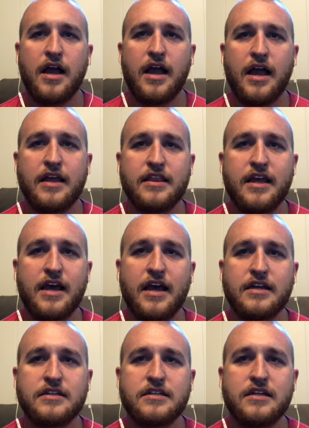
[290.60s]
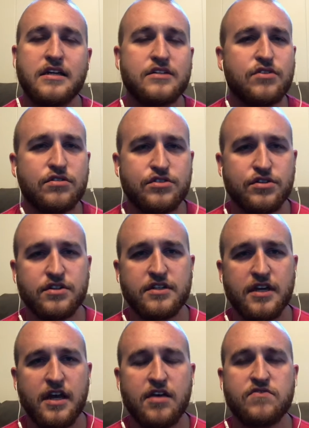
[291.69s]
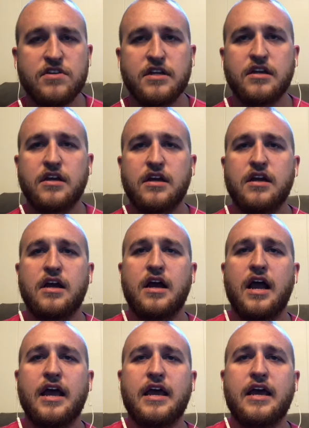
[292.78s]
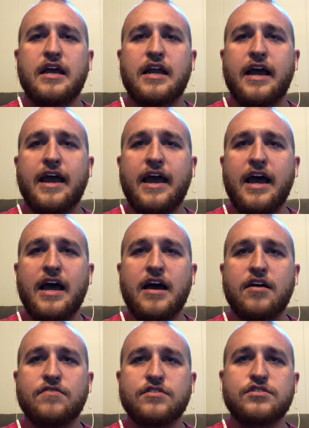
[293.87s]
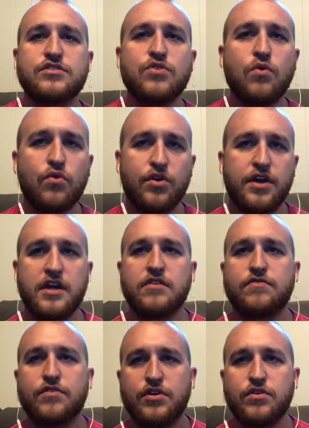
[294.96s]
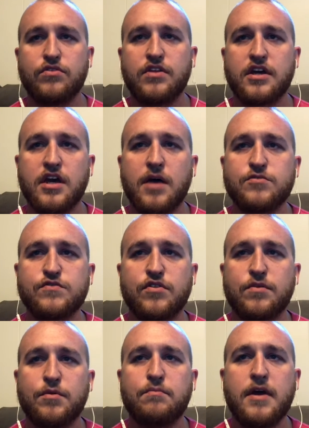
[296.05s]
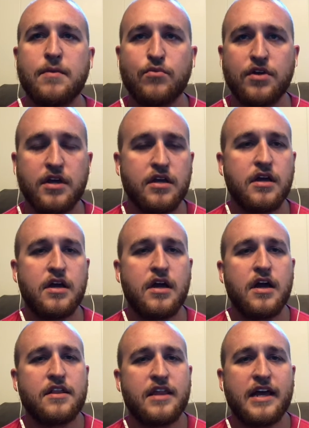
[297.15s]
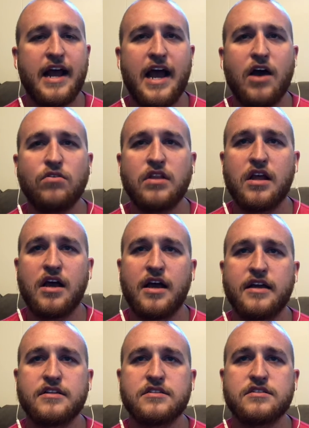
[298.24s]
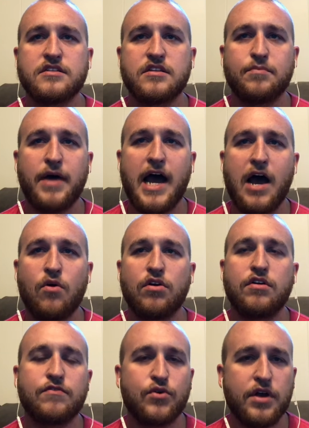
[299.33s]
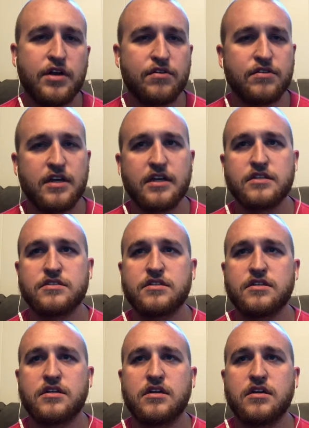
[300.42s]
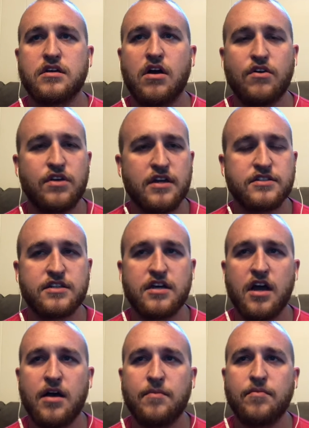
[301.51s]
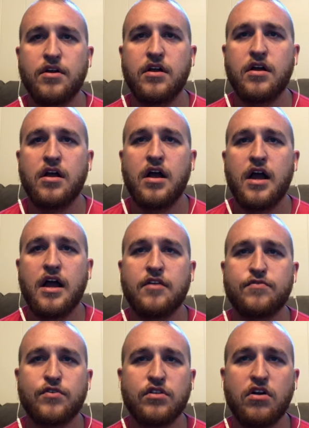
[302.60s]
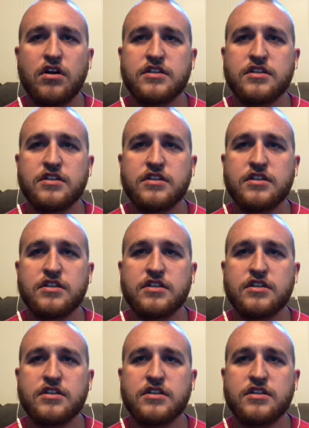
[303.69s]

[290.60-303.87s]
and that is our journey to heaven. And I have a story for you that comes from a memory that outlines the power of greater things are yet to come. And for a long